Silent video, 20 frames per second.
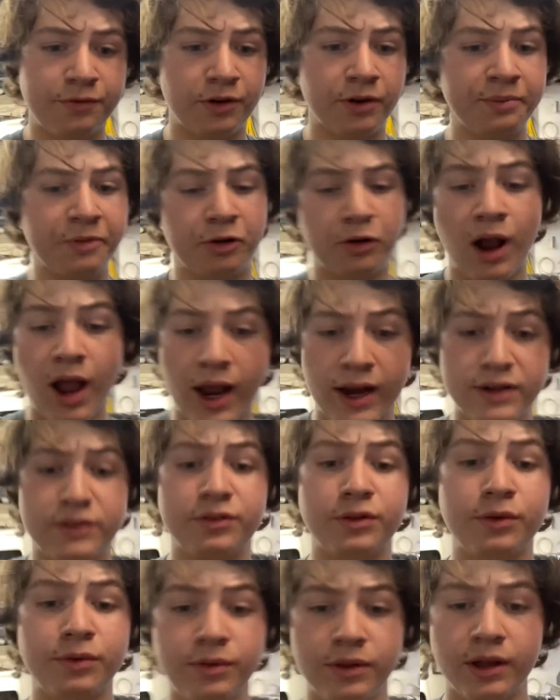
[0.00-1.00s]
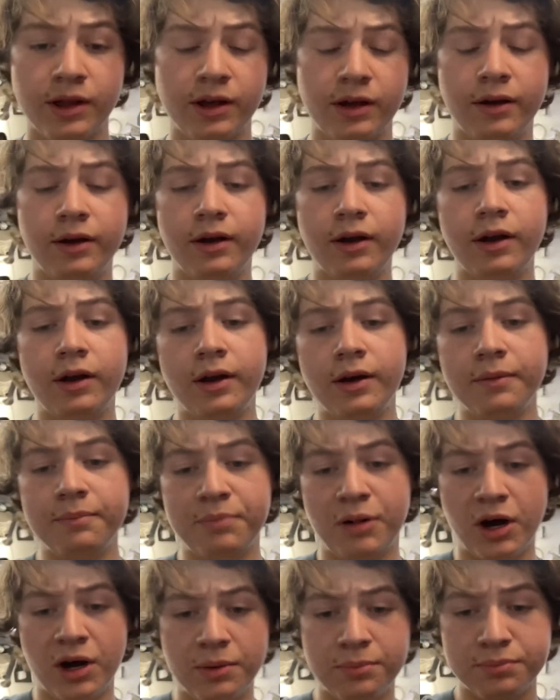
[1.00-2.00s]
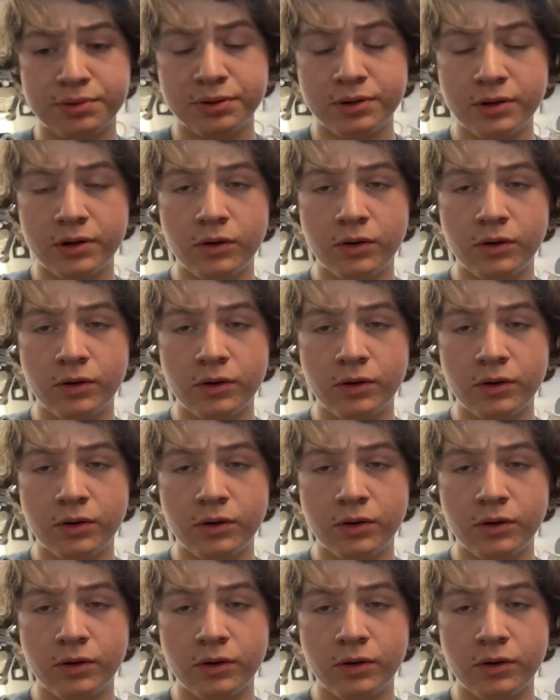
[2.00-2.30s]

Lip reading: from the rack to the pump,